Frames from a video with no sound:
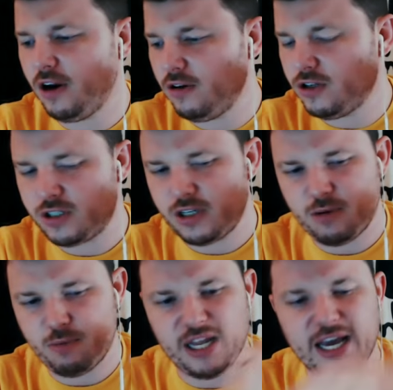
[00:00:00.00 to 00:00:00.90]
just
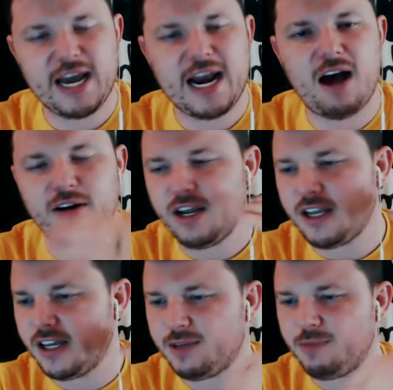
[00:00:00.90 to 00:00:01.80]
play it out,
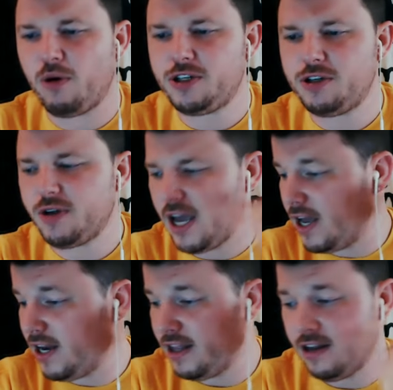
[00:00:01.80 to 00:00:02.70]
get the points you
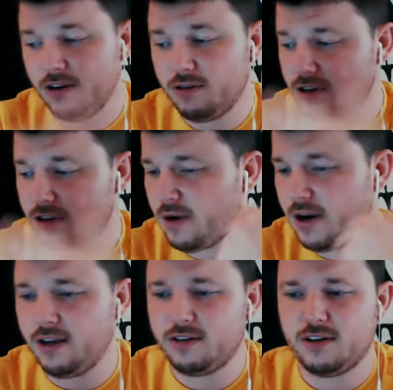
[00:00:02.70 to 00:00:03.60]
can, and the dude took
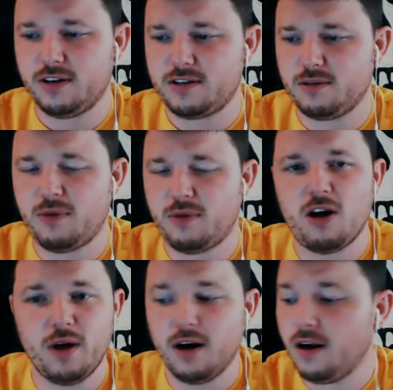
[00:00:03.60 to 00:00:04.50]
away some
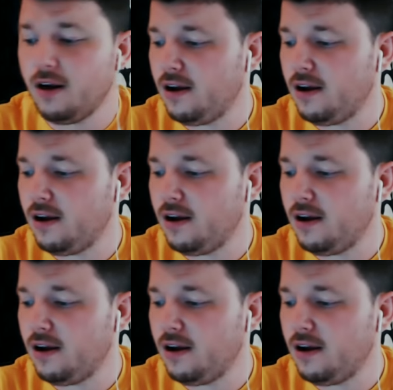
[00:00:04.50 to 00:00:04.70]
hardware.